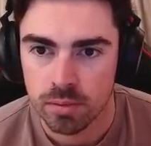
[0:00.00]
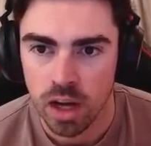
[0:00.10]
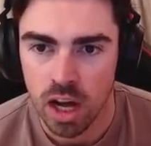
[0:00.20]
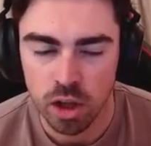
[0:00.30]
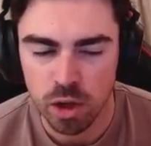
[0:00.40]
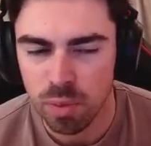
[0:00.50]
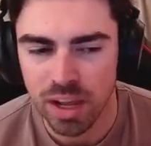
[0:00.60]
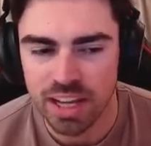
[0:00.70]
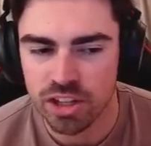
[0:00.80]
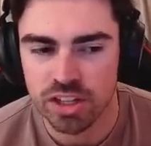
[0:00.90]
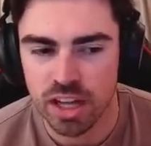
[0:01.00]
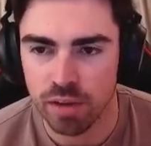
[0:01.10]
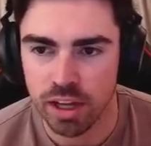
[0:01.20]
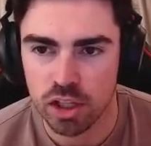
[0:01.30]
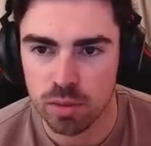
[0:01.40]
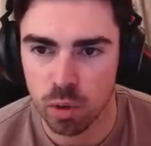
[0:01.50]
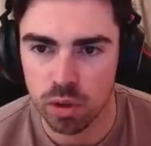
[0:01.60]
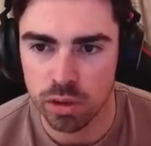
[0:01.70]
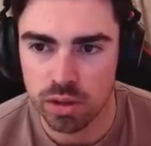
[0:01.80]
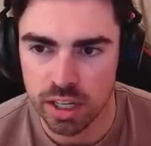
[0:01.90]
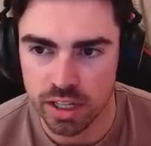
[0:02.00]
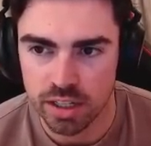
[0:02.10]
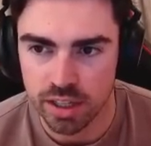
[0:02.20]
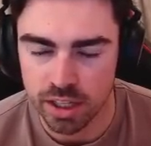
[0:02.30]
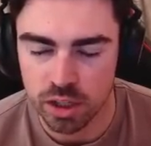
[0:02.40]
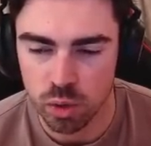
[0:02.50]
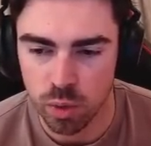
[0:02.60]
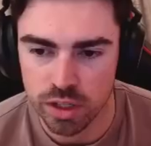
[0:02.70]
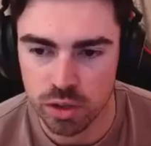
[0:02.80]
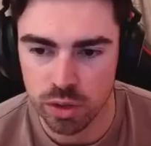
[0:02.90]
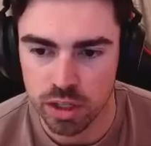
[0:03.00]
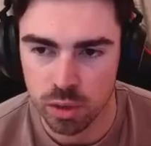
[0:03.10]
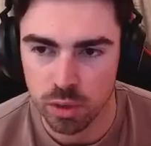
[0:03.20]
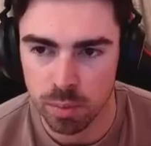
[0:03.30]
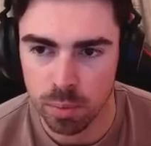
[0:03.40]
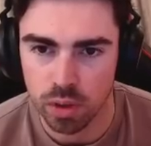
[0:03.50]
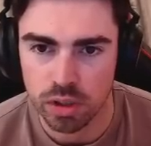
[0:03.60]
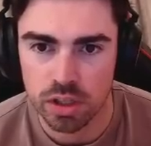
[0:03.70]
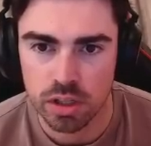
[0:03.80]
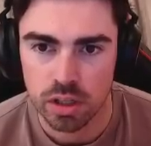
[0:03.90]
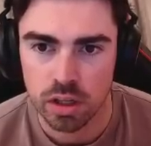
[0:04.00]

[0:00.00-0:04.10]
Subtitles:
A lot of players just have like small little ticks that they just always do. These little inputs.